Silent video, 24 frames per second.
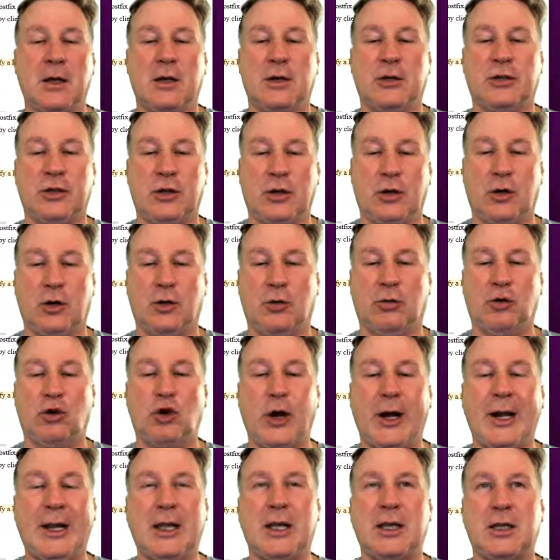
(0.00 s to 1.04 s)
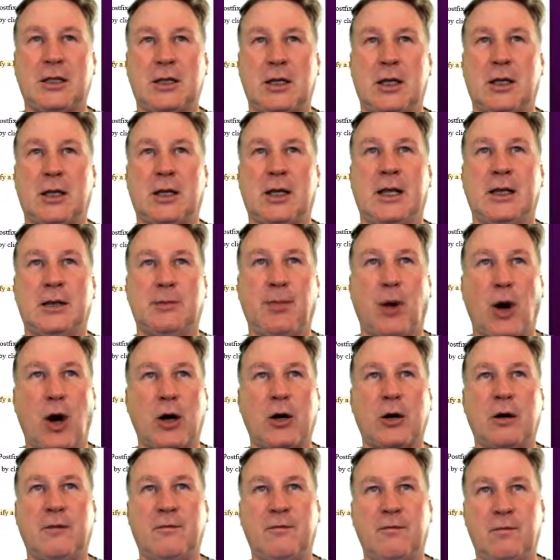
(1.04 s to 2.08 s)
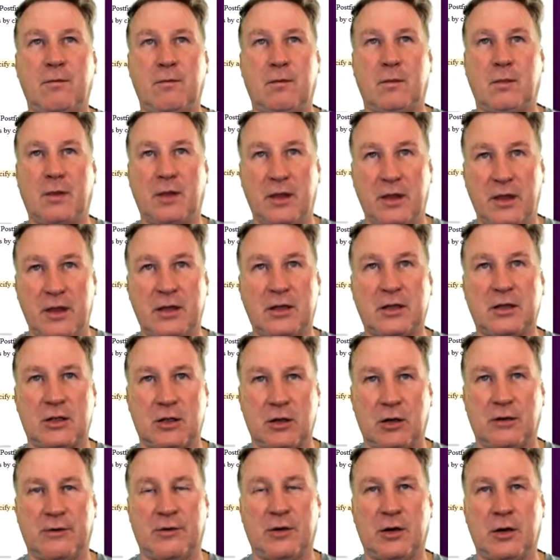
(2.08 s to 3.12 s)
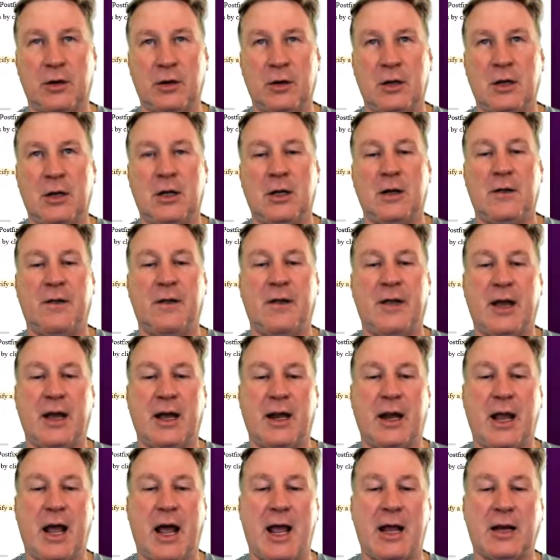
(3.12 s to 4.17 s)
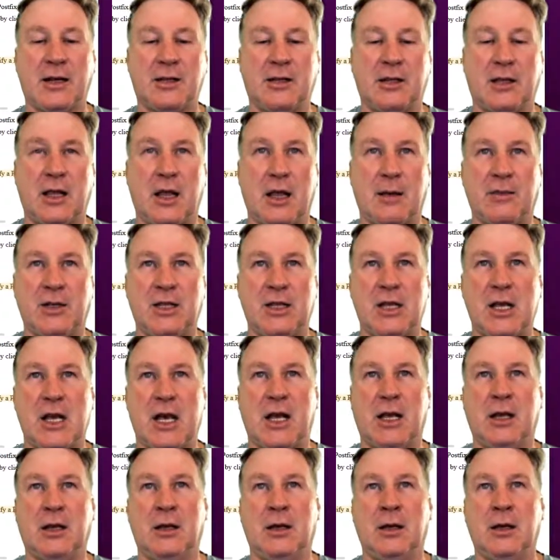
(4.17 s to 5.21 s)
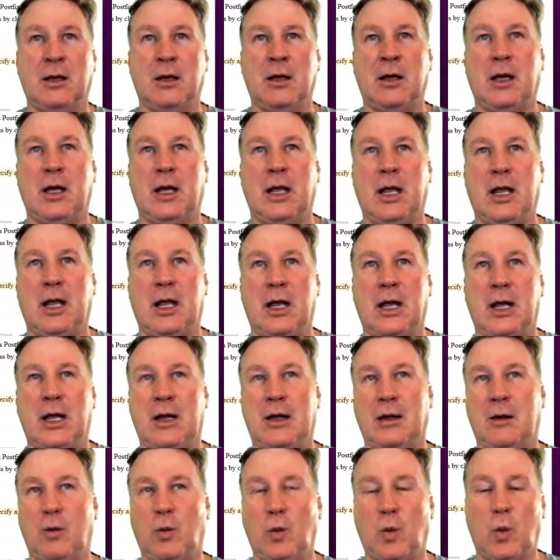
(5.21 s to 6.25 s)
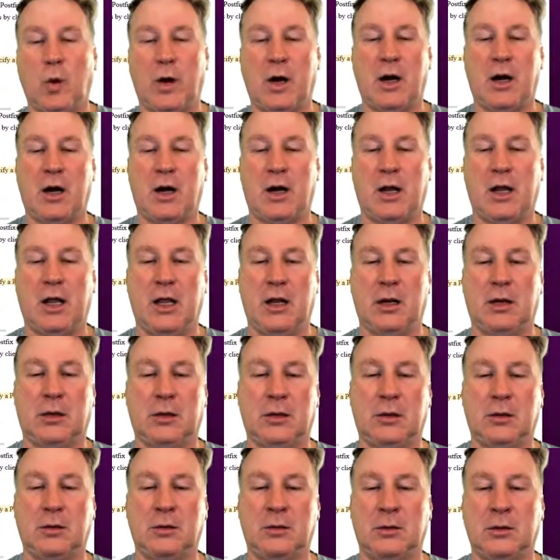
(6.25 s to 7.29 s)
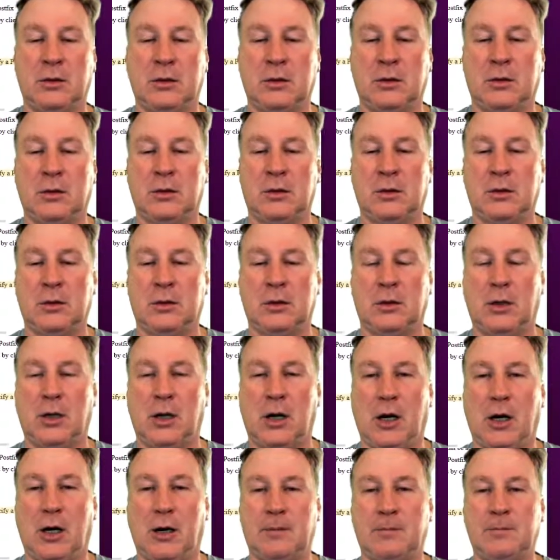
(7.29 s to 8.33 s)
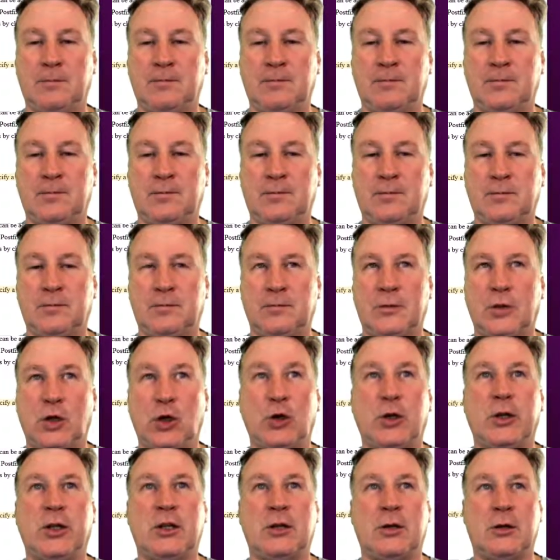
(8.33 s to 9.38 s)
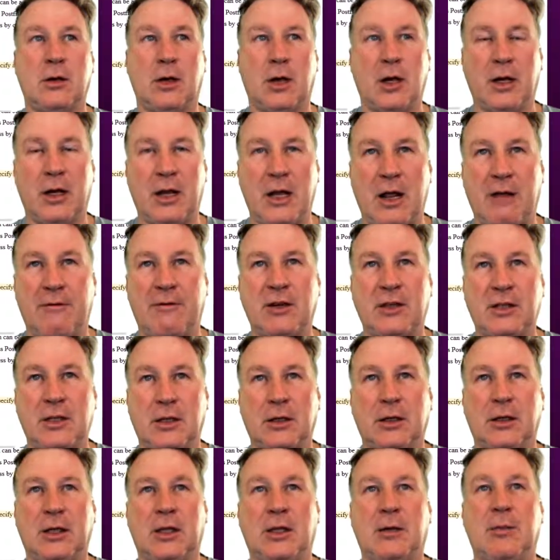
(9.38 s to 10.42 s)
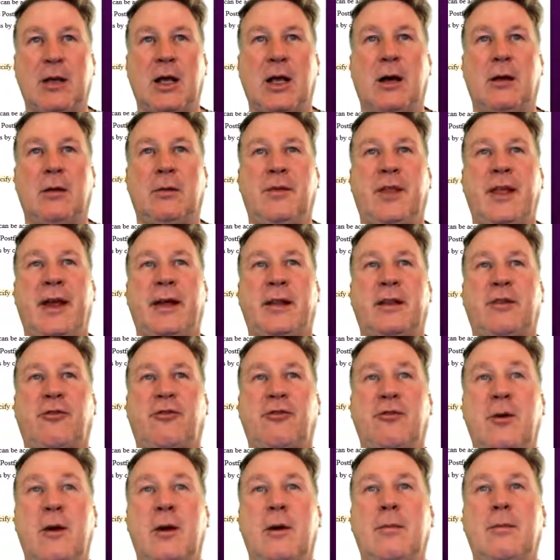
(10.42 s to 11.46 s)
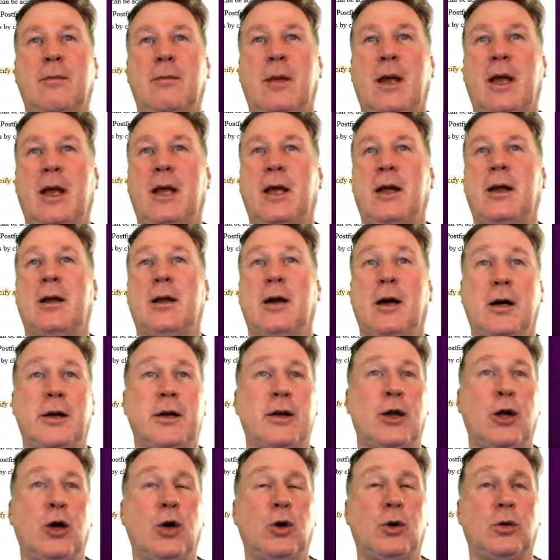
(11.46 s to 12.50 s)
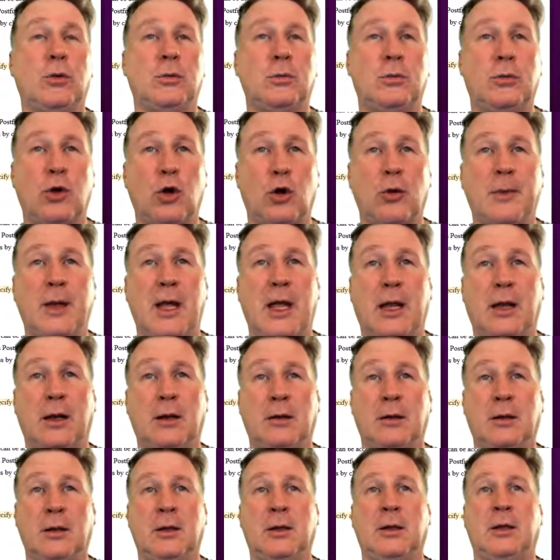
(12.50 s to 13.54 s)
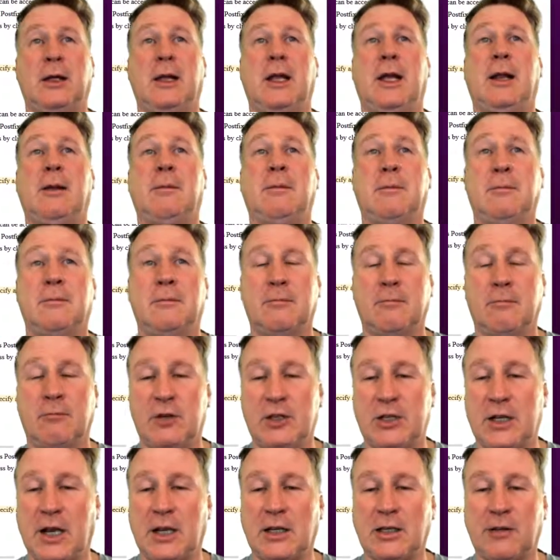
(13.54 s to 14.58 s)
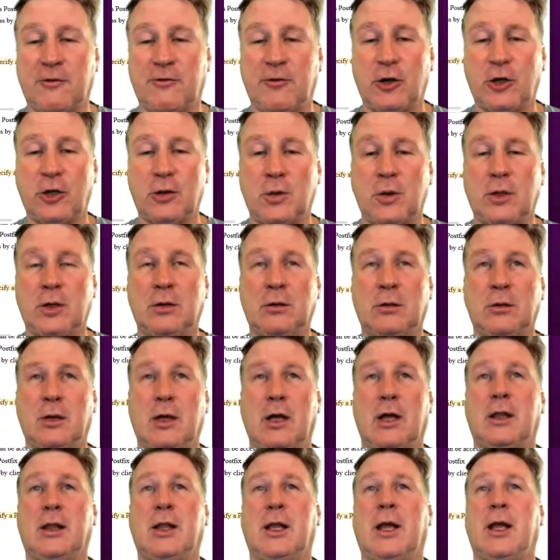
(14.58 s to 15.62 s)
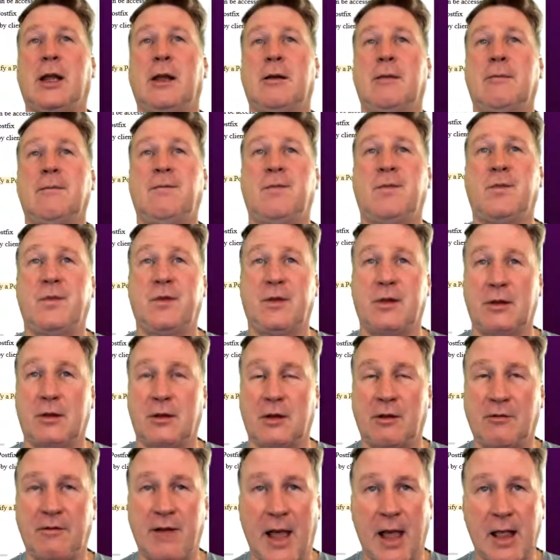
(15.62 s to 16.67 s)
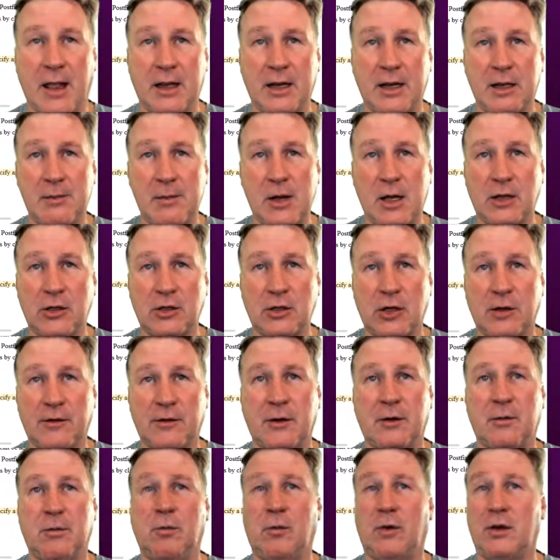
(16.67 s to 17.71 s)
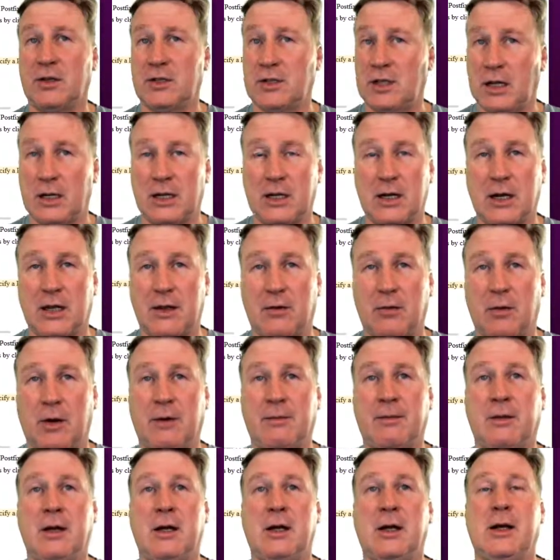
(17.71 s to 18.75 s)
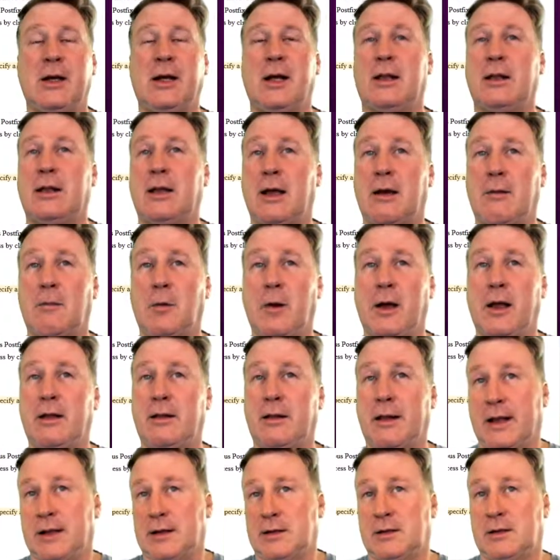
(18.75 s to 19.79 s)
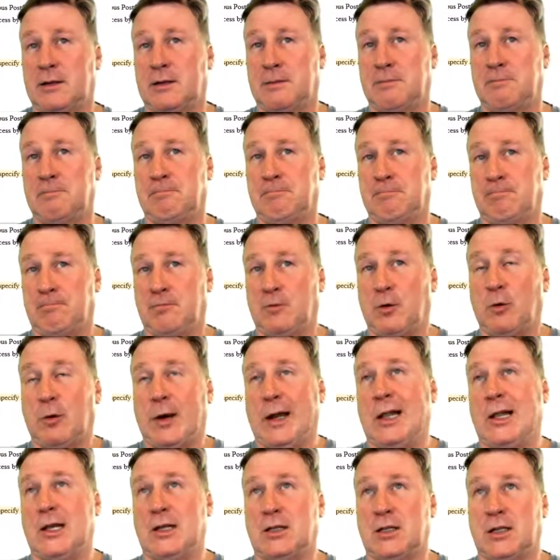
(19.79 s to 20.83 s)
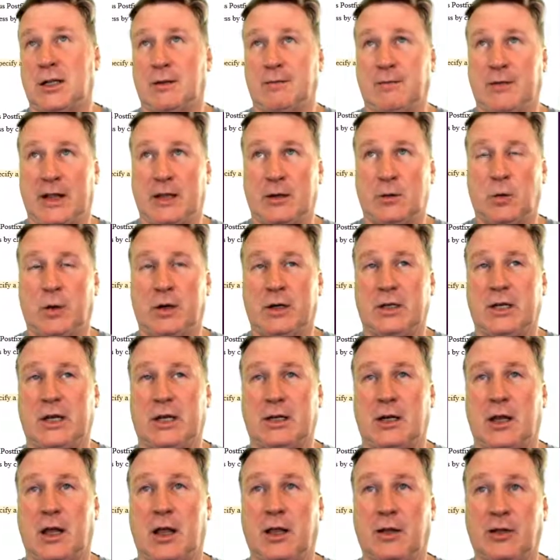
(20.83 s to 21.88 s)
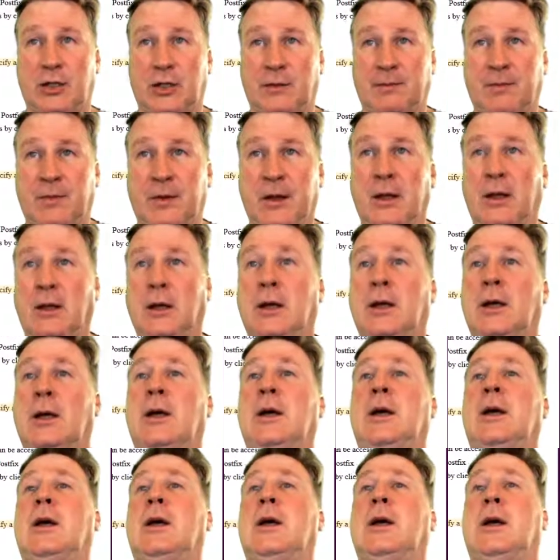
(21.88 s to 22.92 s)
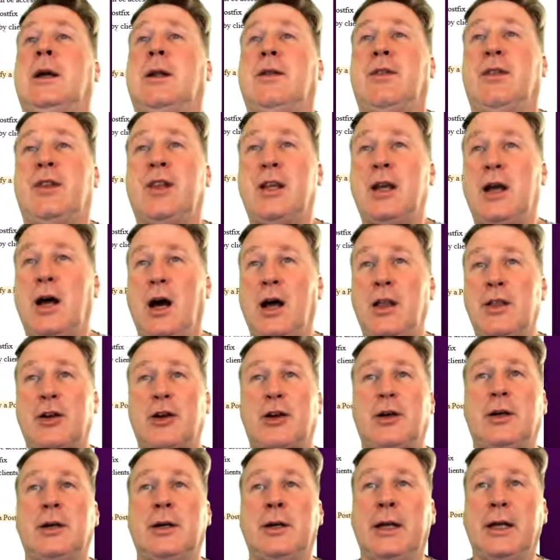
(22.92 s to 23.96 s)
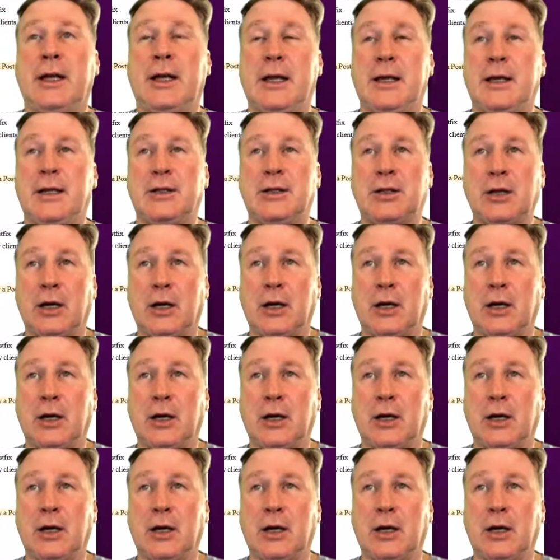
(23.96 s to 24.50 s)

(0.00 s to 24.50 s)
So gray listing is part of this server that actually the MTA, and where it'll do this on every single email that's from an unknown domain. It rejects the first one, and then the valid email server will send another one, and that's gray listing. That's one technology. The other is